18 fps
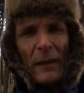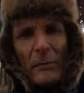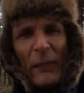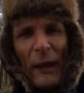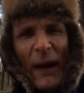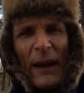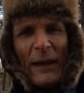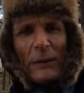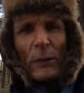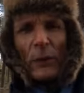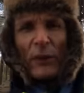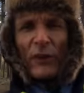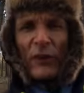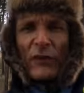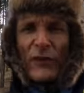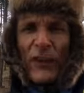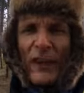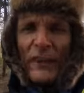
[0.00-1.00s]
Pine woods
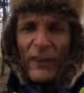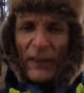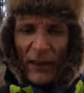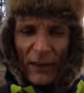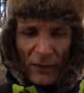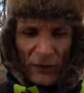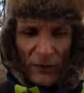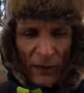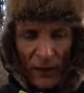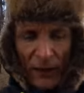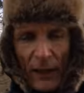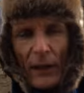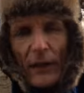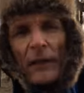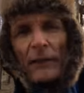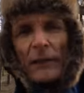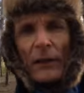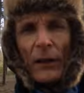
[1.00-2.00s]
are fantastic.
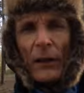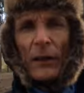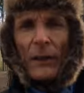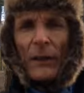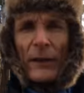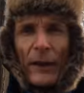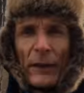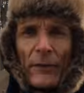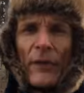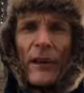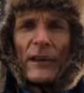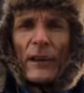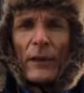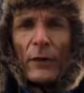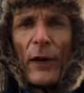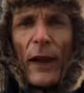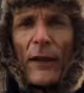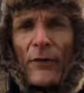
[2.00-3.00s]
Not only are they very
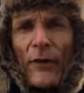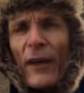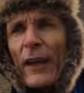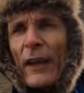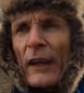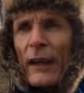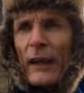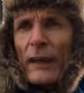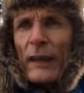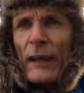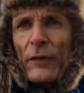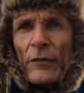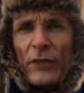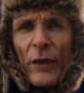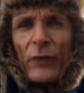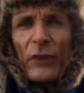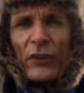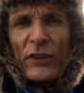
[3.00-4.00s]
graphic and
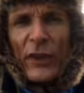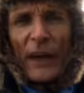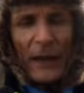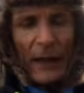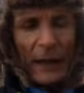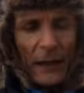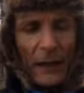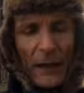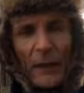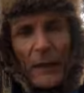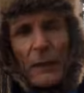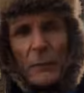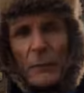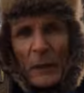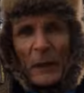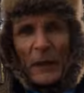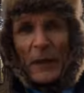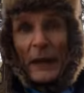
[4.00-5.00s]
photogenic,
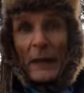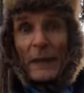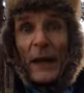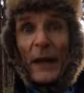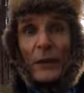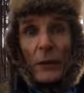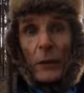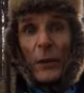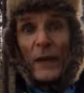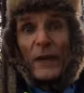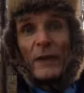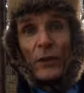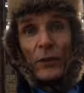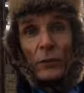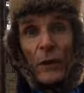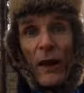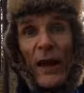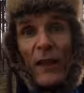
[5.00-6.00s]
but they keep you out of the wind
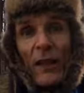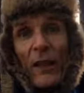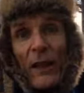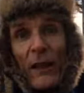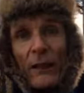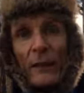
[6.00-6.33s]
as well.